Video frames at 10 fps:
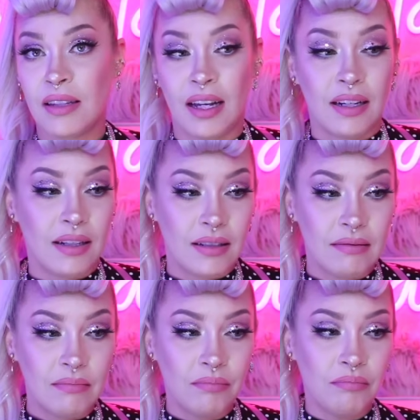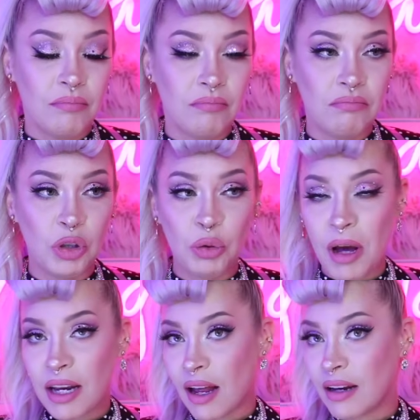is that you
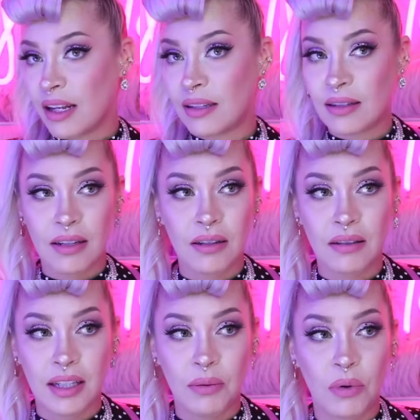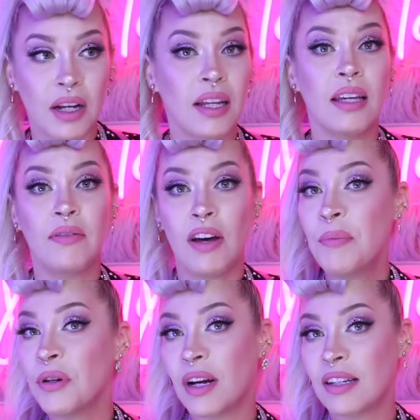might not necessarily want to give up your